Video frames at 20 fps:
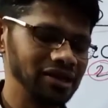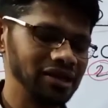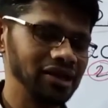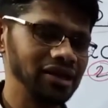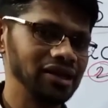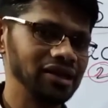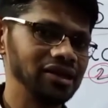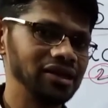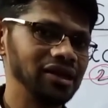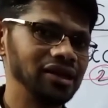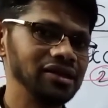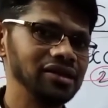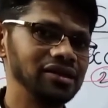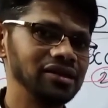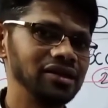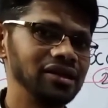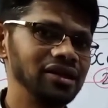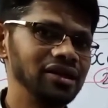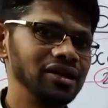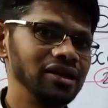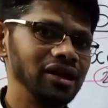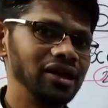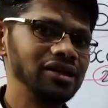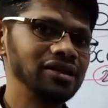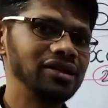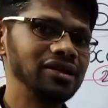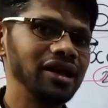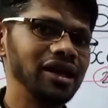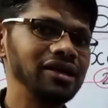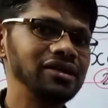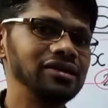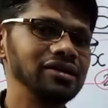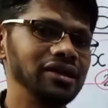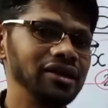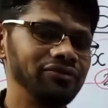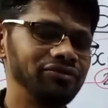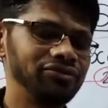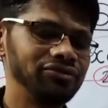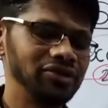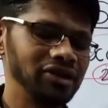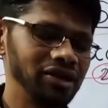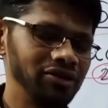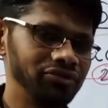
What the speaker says: in that if